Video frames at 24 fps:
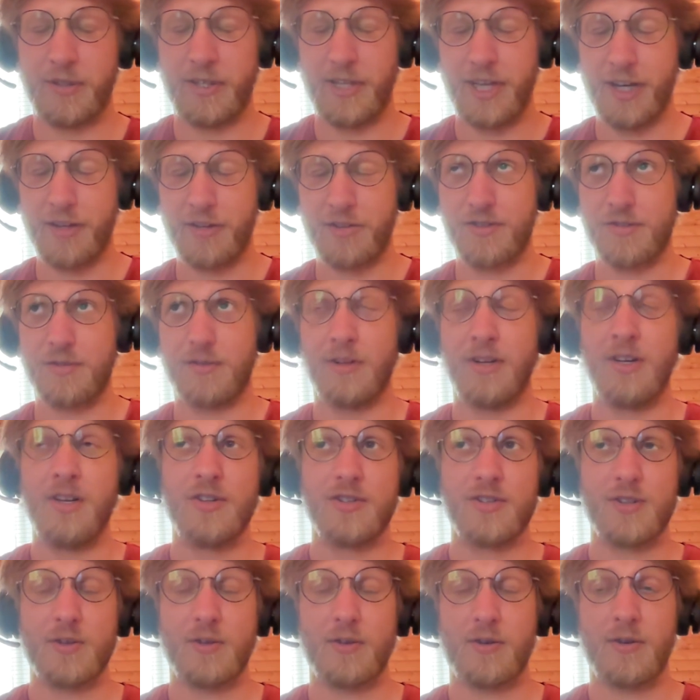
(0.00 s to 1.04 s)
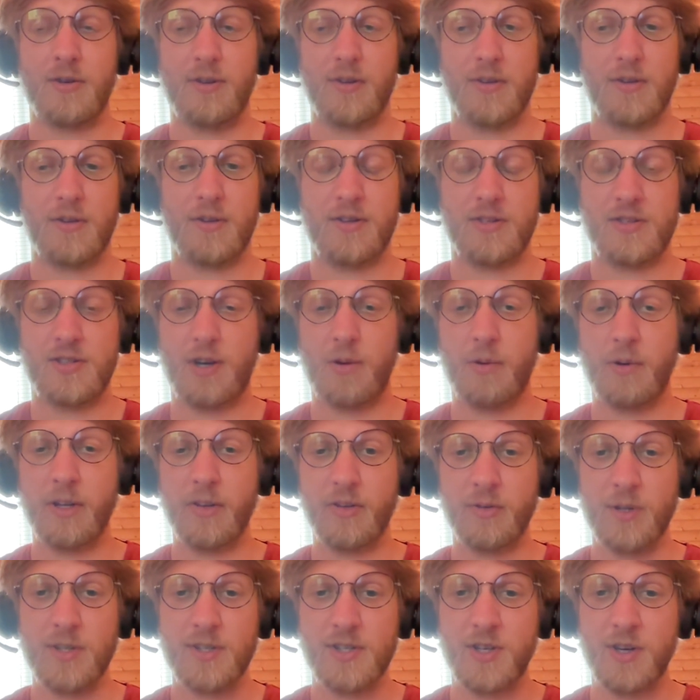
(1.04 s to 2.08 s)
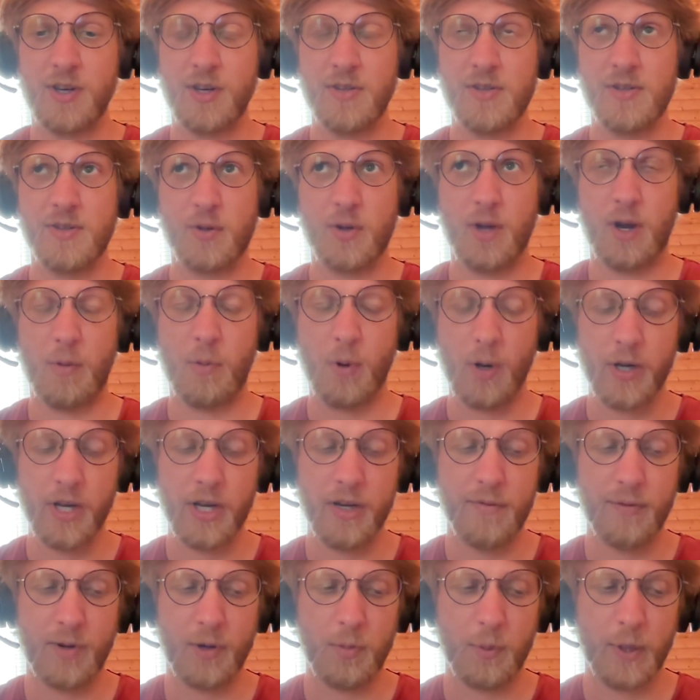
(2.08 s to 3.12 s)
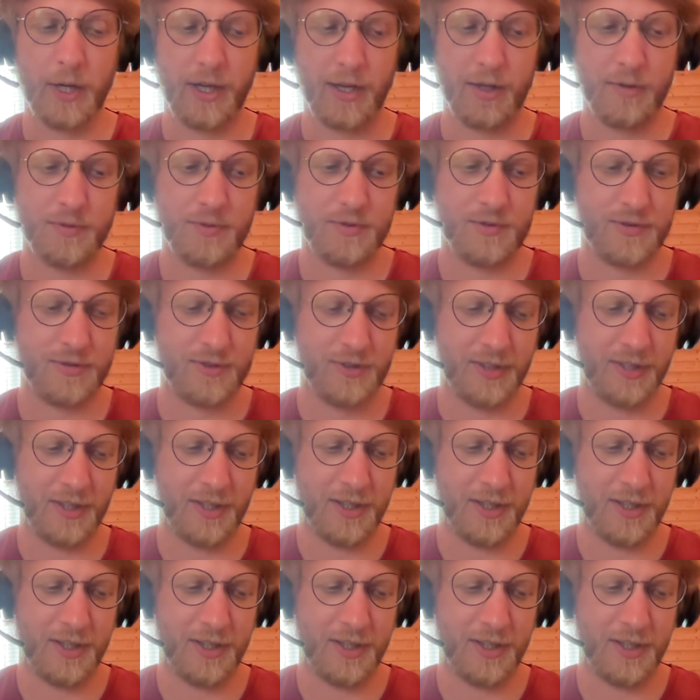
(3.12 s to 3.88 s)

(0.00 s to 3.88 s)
yeah, sure. So I wanted to ask you. So you are working for Onehouse,